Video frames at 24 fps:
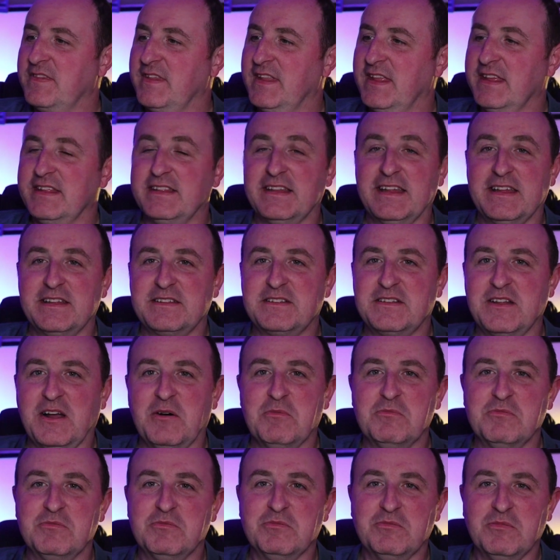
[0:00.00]
And that, I
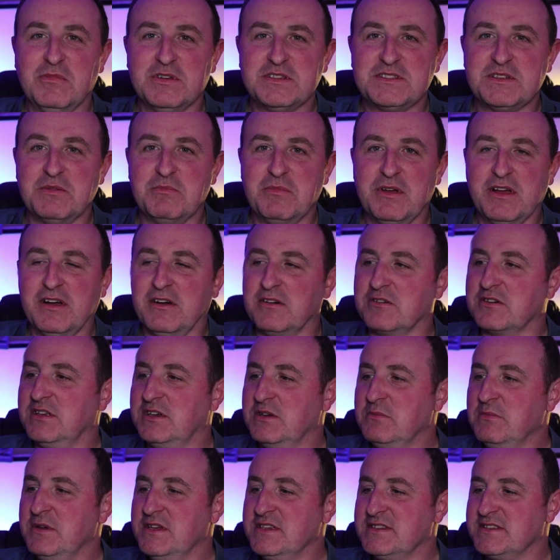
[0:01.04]
must admit, I'm going
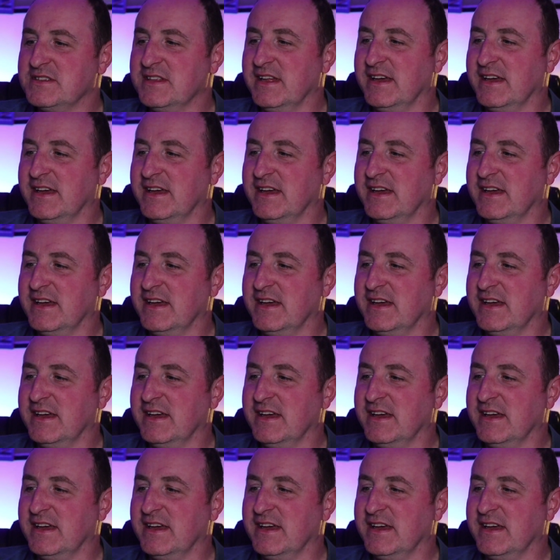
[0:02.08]
to miss